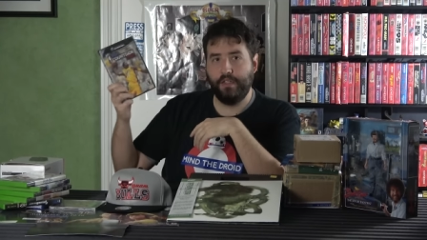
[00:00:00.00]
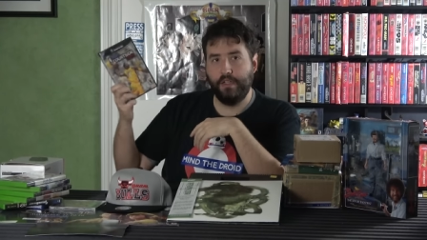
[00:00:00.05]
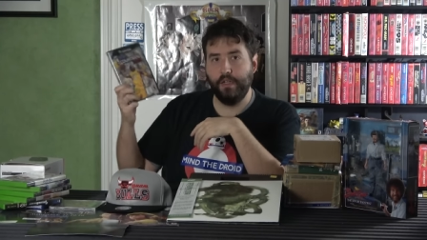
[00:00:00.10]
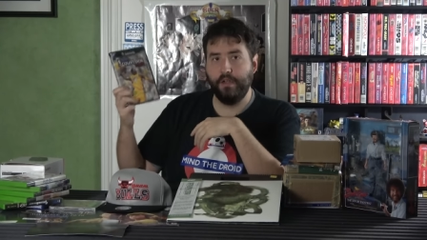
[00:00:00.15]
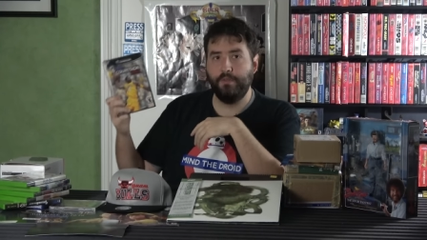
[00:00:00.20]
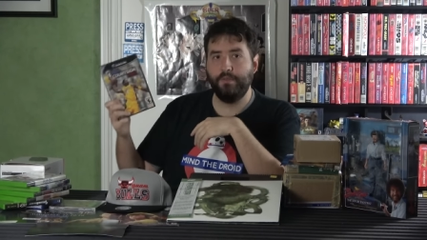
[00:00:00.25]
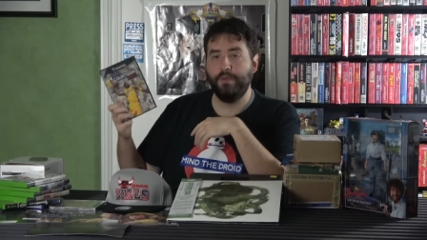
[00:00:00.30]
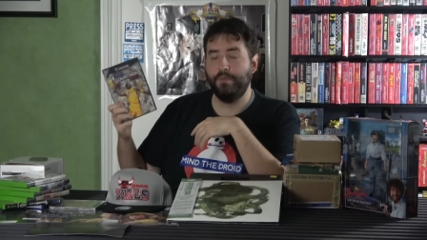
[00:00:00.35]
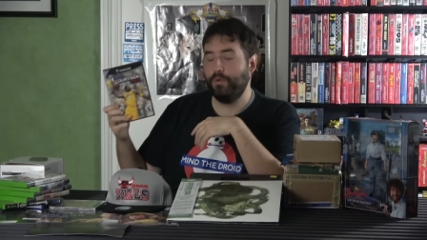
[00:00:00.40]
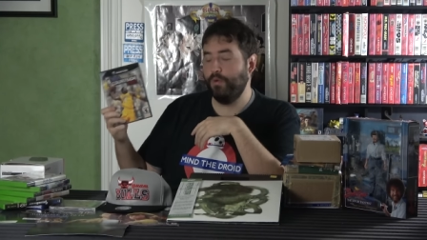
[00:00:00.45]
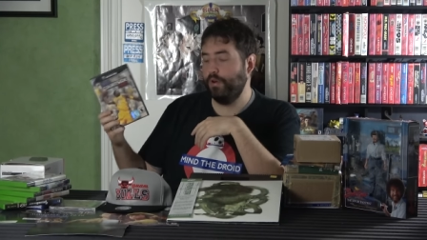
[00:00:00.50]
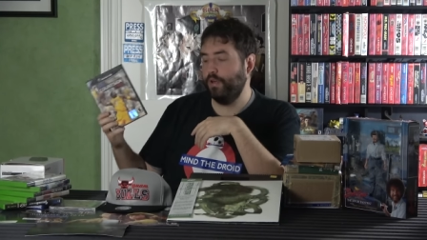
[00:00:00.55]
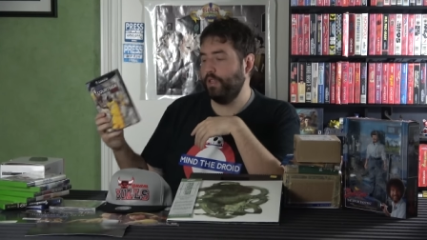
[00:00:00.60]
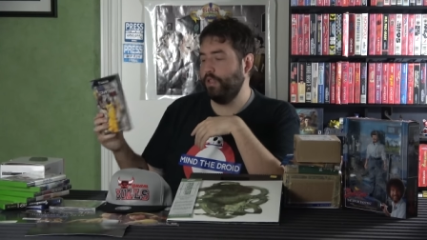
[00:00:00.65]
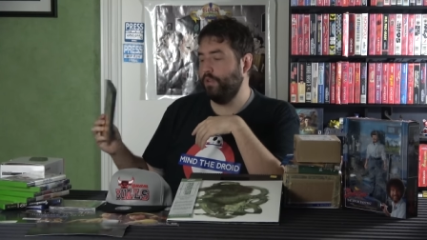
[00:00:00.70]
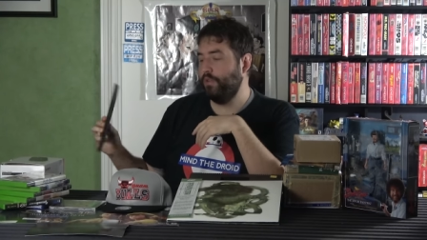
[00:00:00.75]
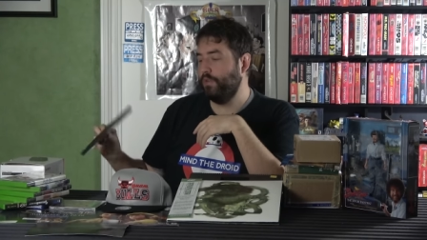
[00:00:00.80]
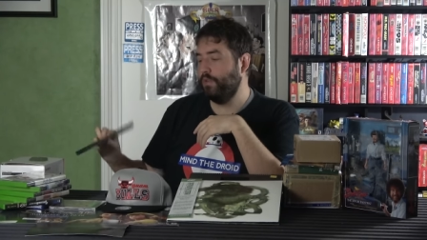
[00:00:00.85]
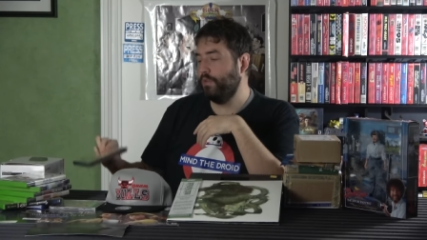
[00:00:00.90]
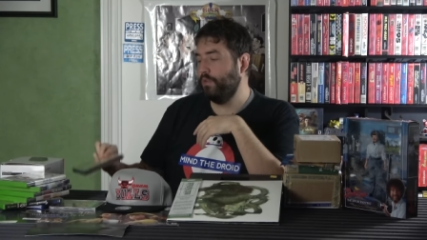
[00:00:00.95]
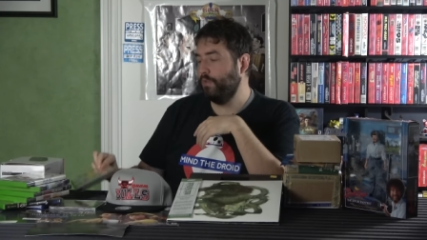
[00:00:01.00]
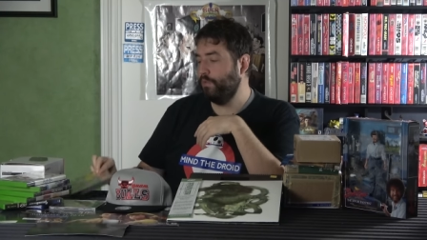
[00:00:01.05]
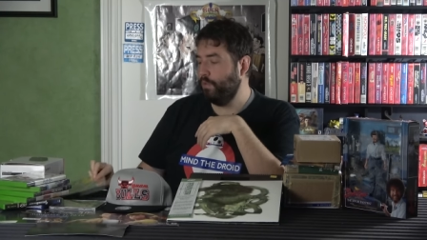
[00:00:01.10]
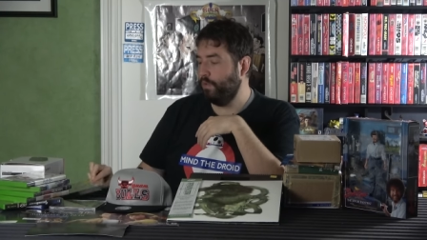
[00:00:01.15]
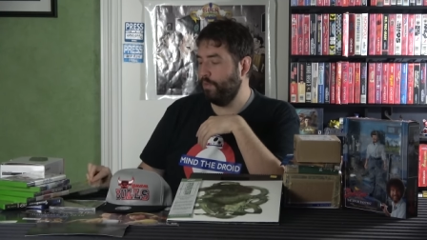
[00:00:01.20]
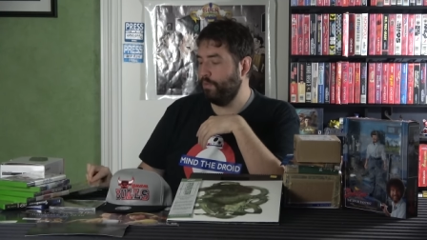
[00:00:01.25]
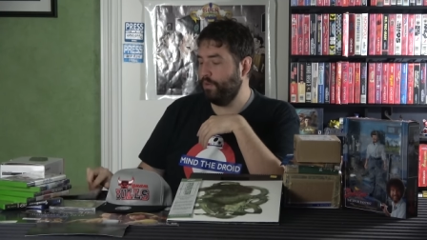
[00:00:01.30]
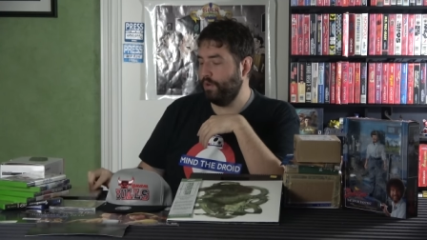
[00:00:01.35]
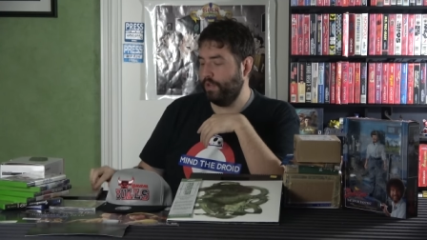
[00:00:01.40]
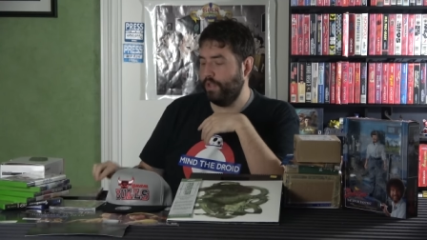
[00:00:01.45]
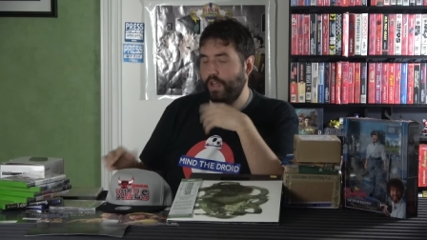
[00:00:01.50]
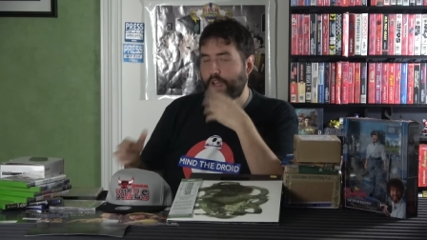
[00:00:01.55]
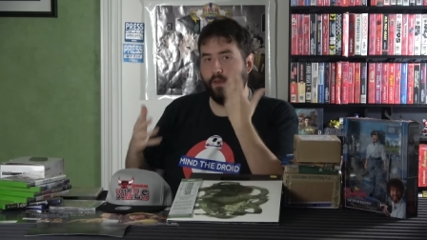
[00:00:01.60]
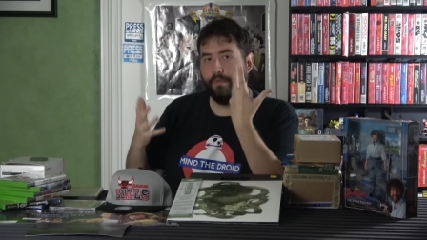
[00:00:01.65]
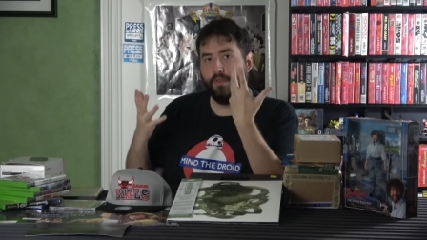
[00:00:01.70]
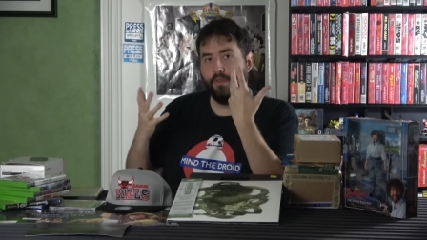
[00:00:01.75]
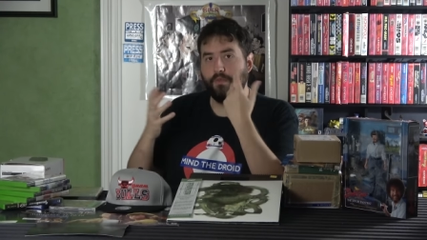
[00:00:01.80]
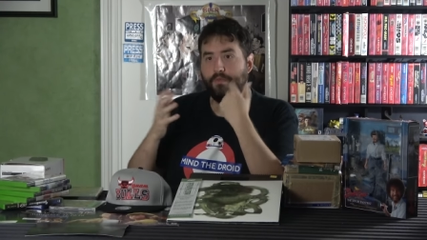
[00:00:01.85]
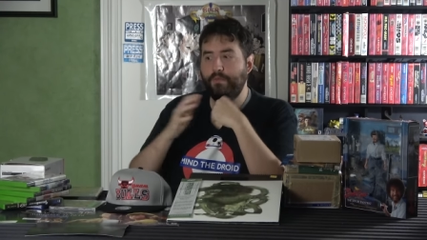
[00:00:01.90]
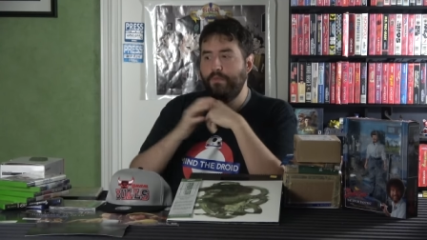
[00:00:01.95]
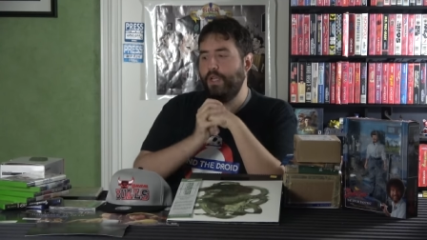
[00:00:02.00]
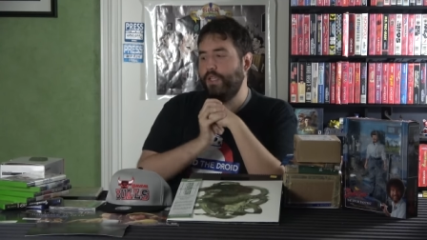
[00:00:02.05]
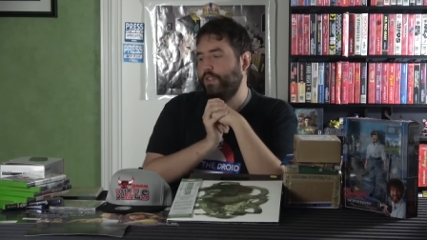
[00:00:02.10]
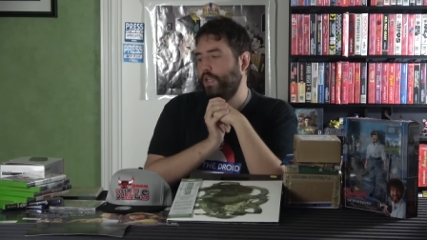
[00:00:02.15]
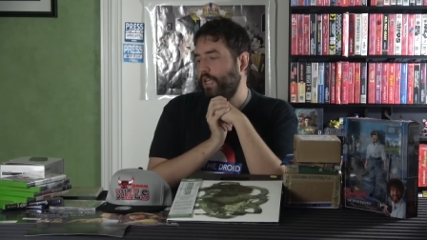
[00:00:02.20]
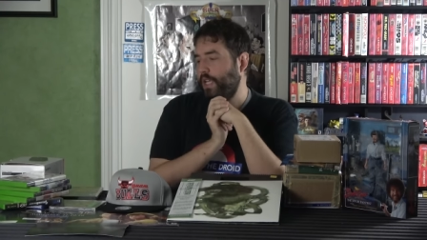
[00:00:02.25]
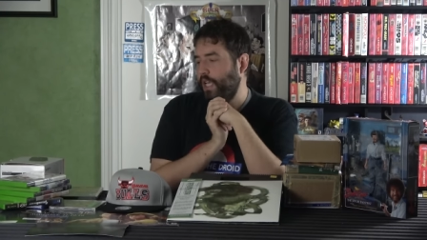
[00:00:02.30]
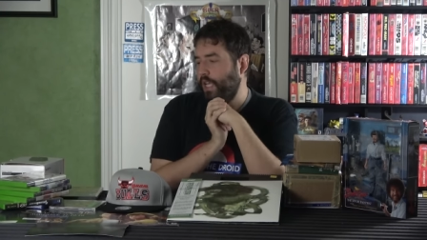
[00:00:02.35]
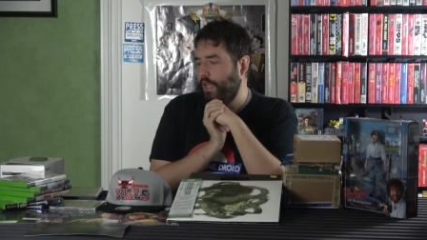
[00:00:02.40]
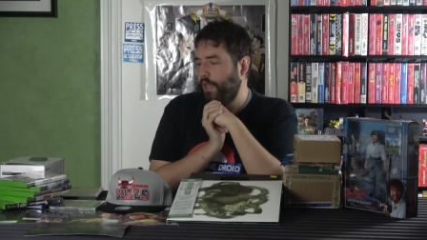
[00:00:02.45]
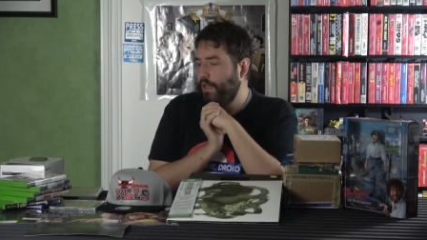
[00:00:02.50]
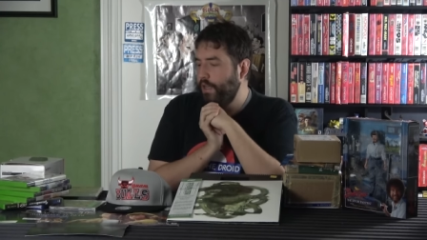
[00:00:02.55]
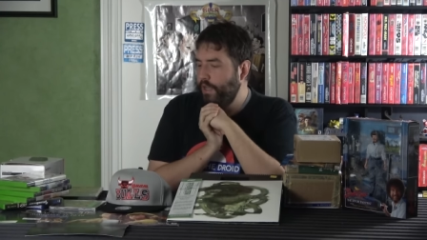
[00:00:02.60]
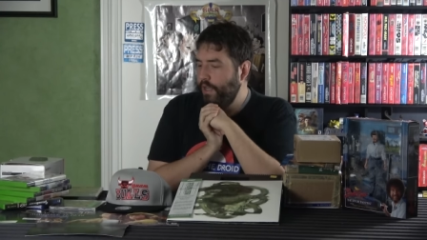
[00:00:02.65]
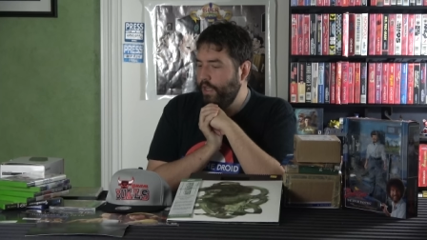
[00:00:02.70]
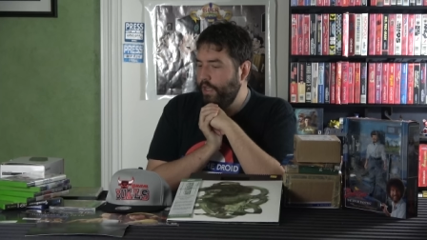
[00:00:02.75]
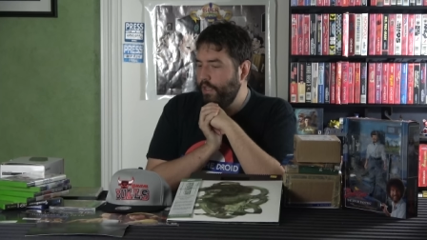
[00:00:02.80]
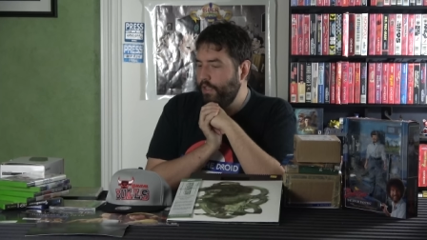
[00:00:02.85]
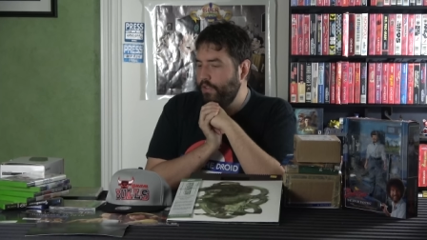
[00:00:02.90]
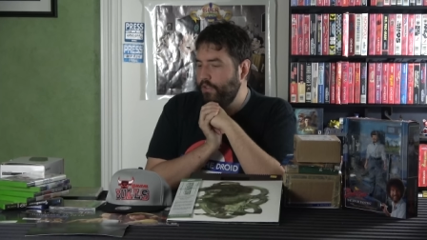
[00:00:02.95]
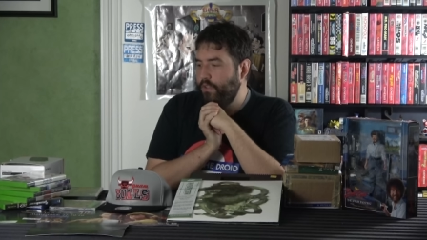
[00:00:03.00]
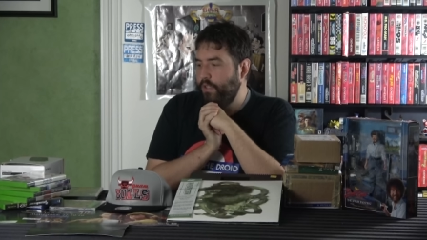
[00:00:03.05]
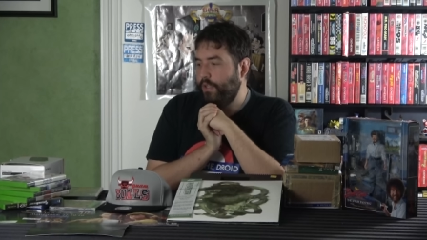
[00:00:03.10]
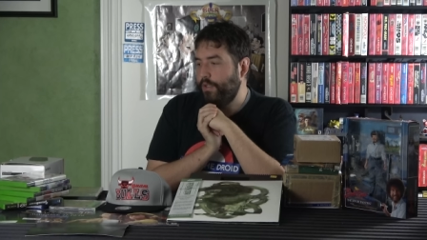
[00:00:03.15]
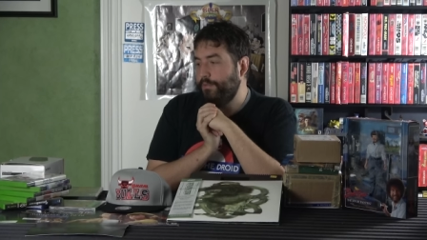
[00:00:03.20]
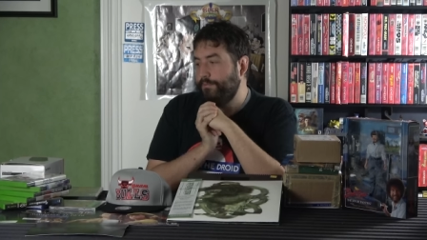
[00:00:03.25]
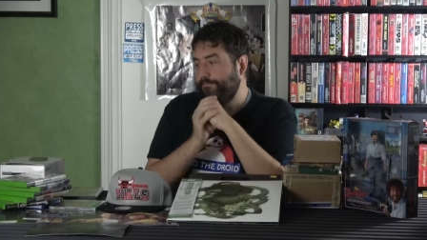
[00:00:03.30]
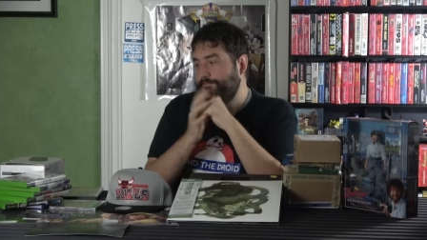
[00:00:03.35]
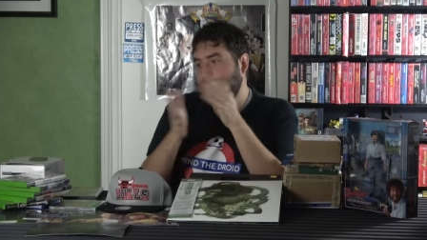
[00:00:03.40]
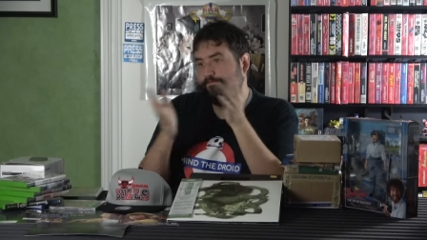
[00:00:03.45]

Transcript: you know I'm supporting you as one more time as best I can. So